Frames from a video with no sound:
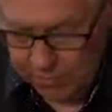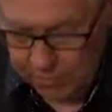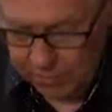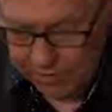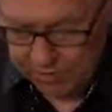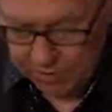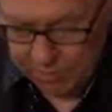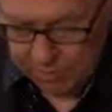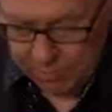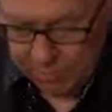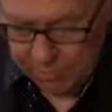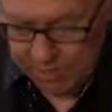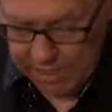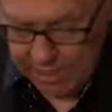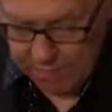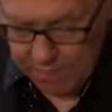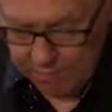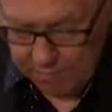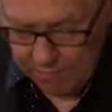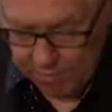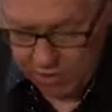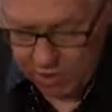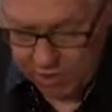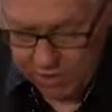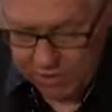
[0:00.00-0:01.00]
of
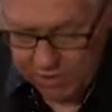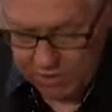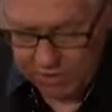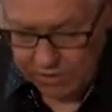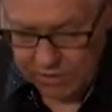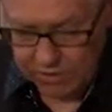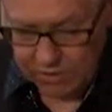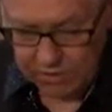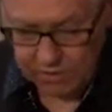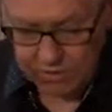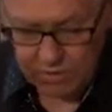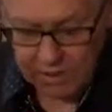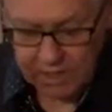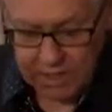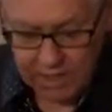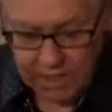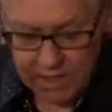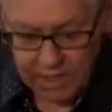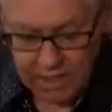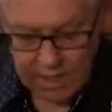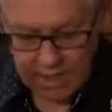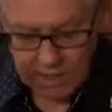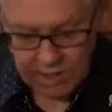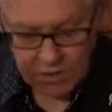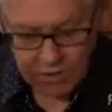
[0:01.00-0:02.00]
participatory processes
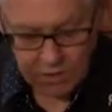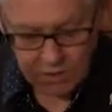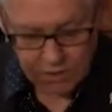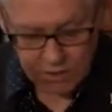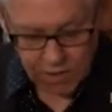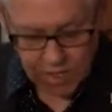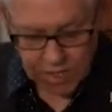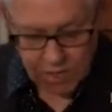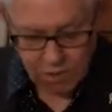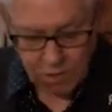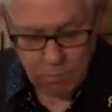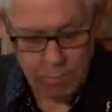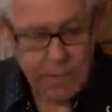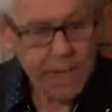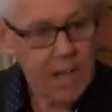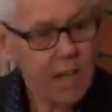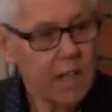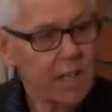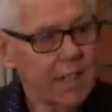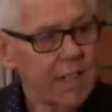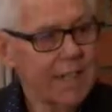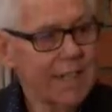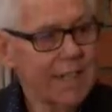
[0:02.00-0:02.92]
is that they're about